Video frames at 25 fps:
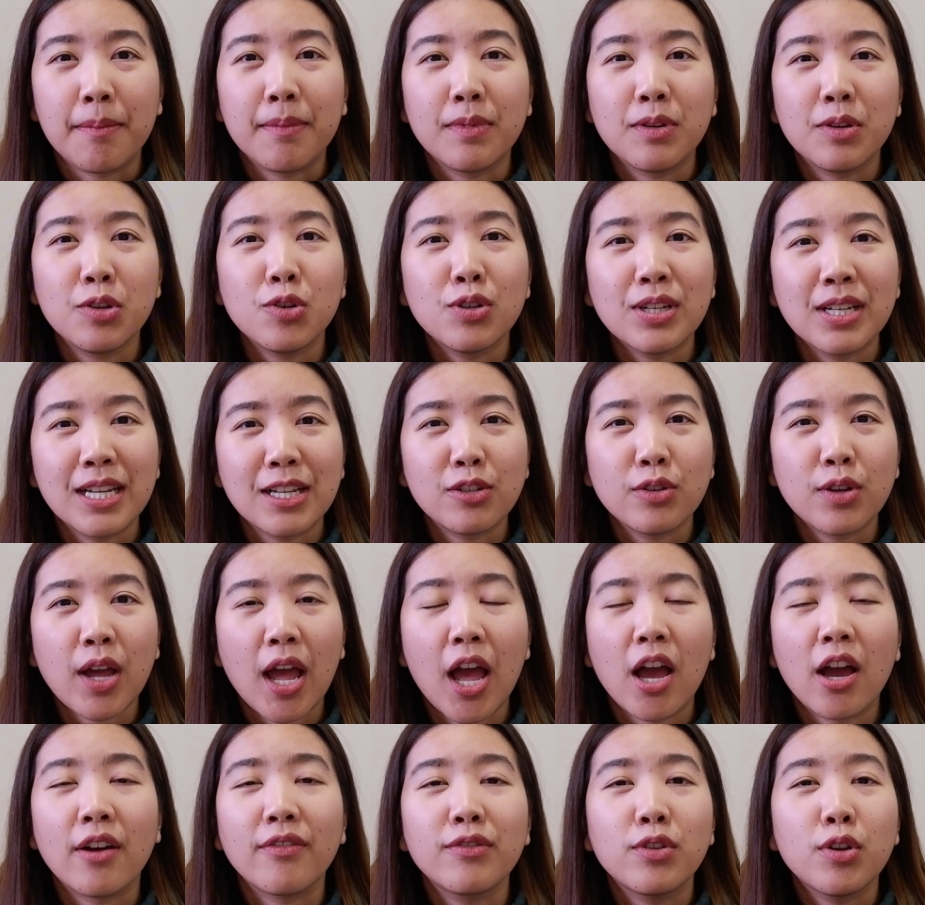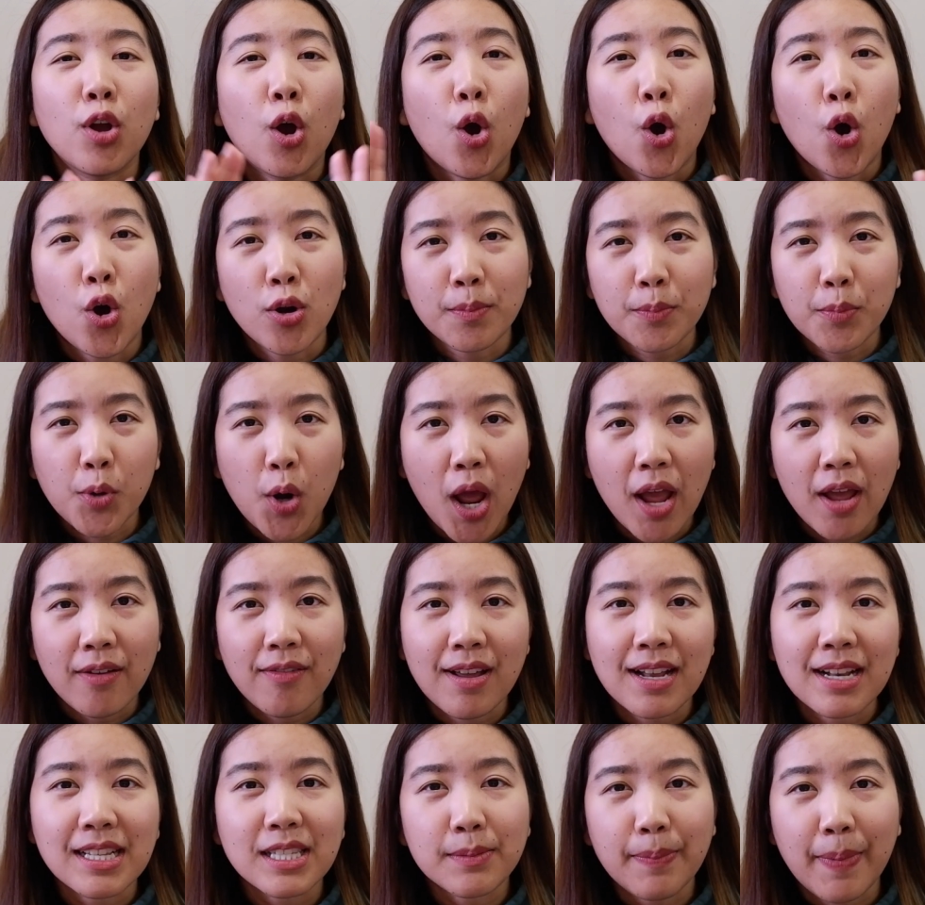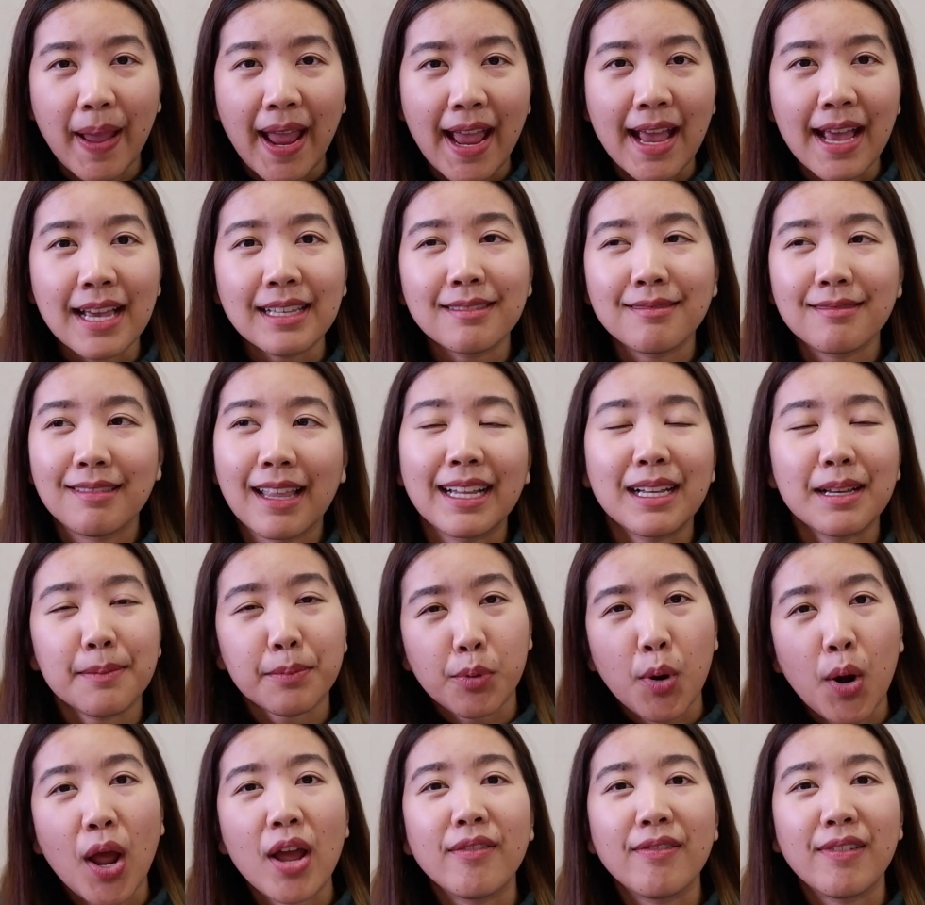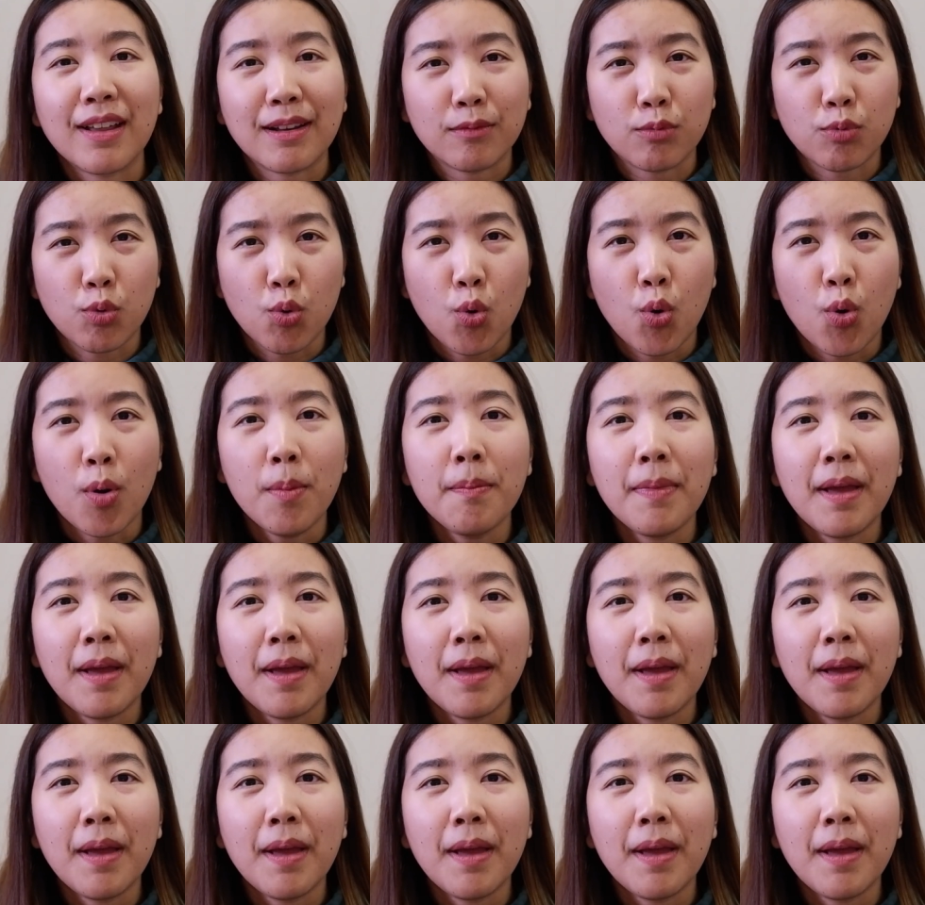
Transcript: you need to have your own private space like a private room